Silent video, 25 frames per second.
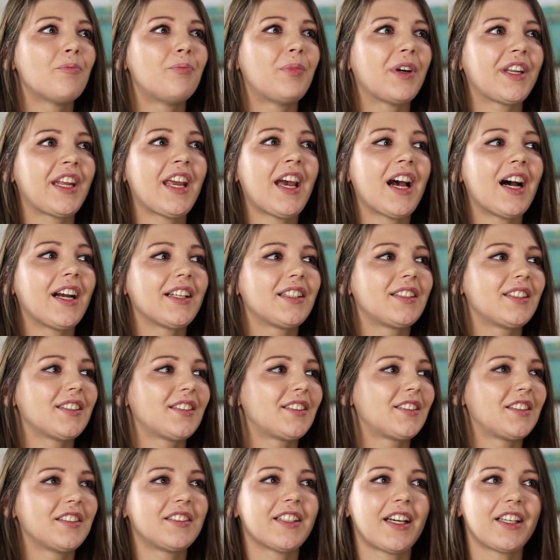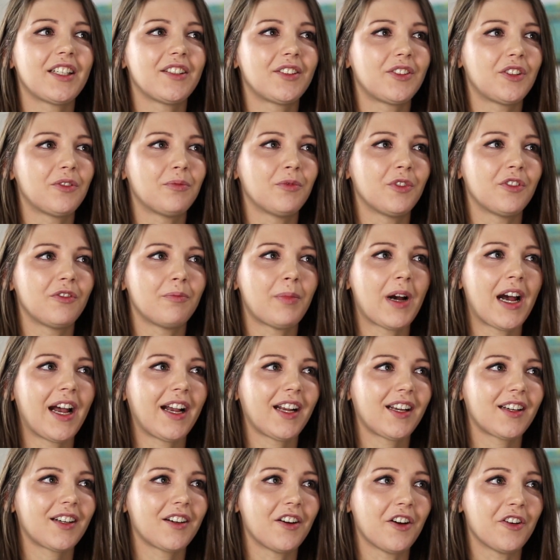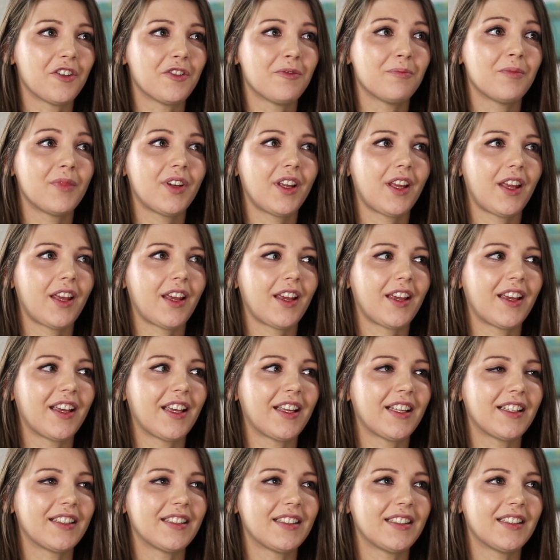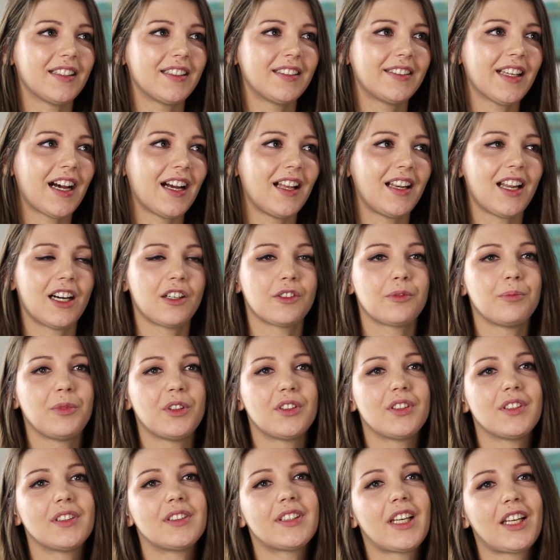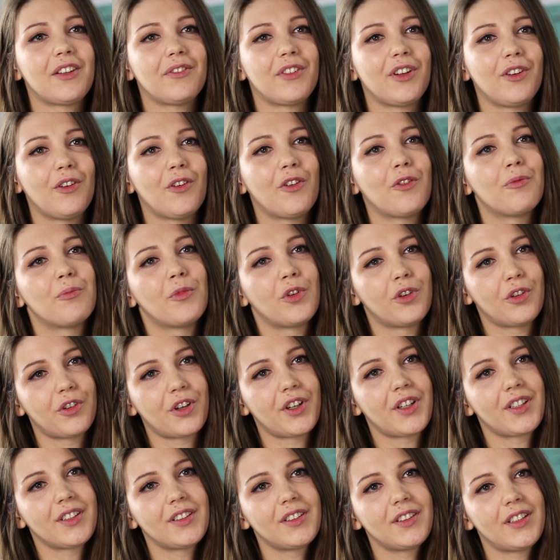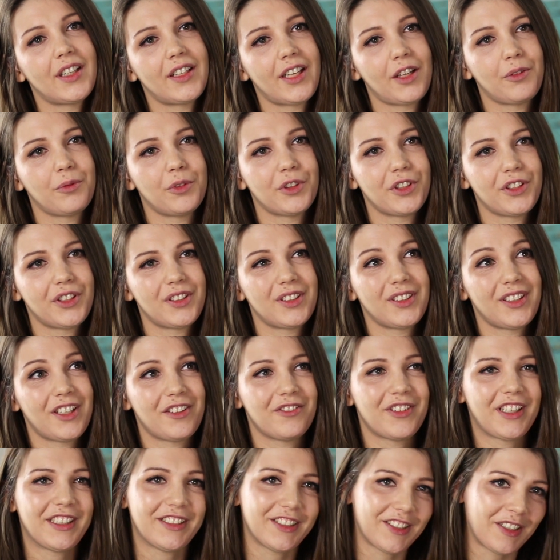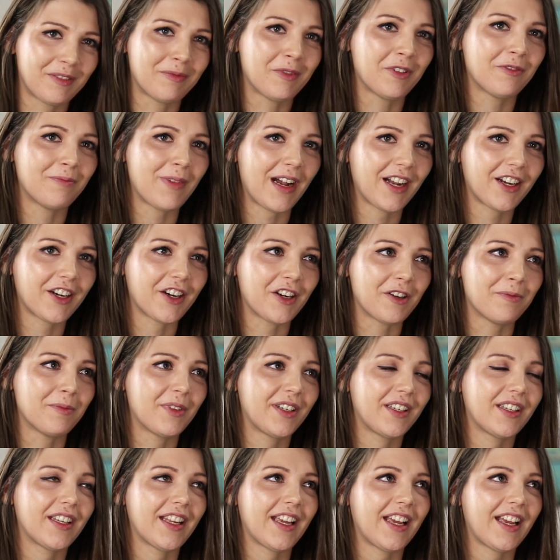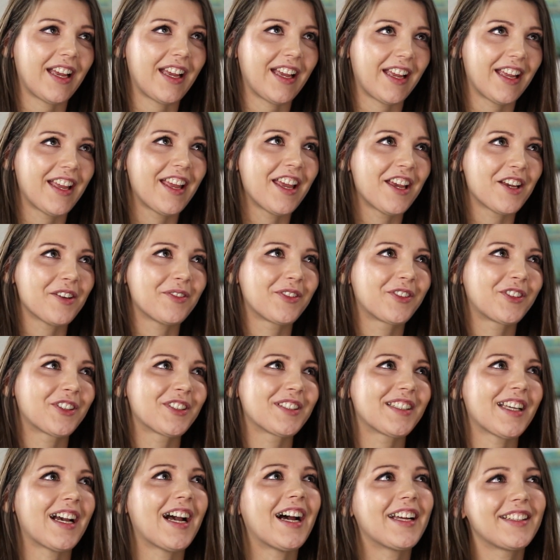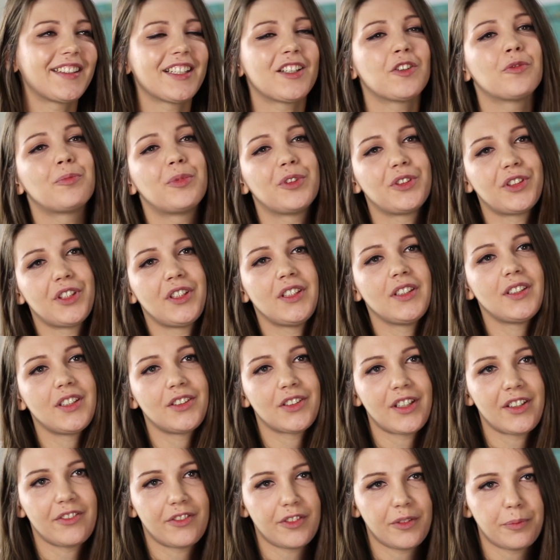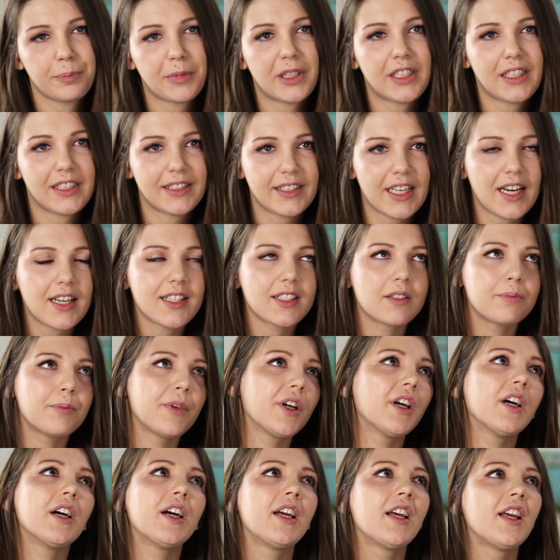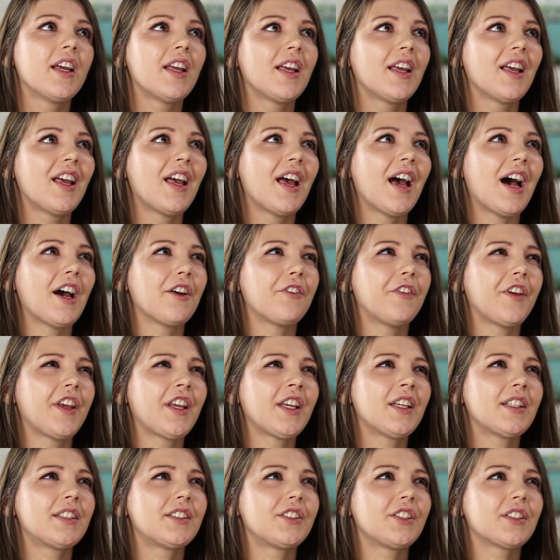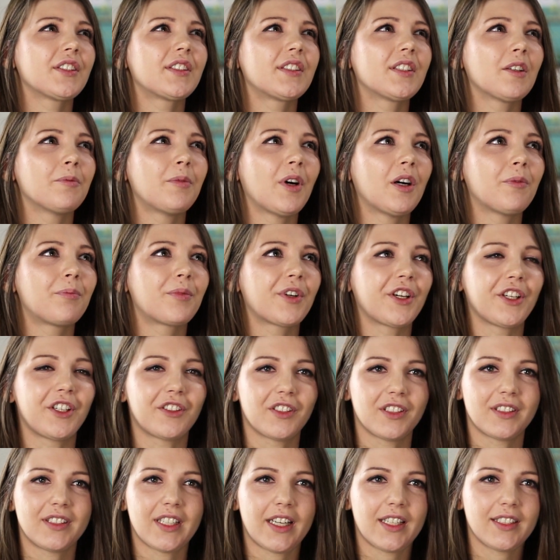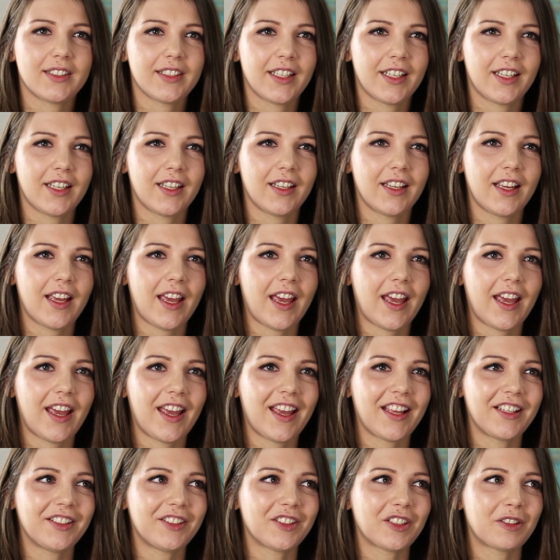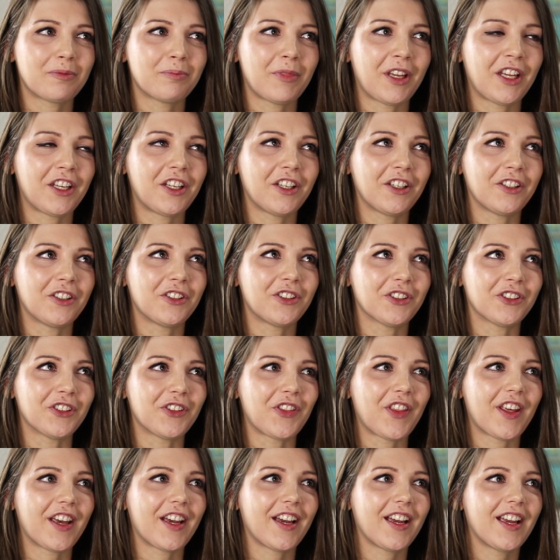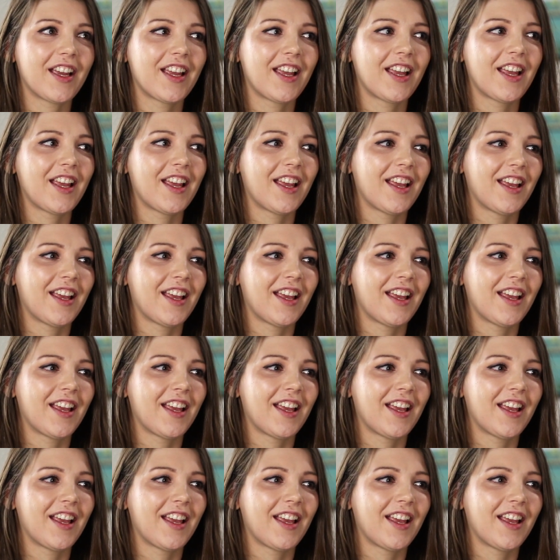But yeah, I just decided to move back home, and that allowed me to save a lot more than I would if I didn't move back home. And of course I had that opportunity, not everybody does, but I think it's just about prioritizing and just making sure that,